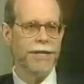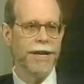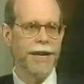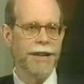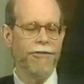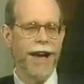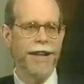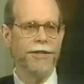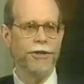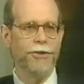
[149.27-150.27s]

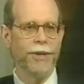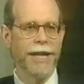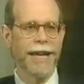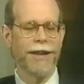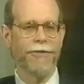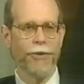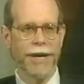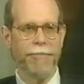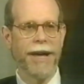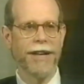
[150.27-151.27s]
invited to do a Lincoln for
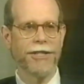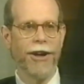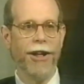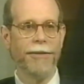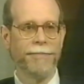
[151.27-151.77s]
Independence Hall.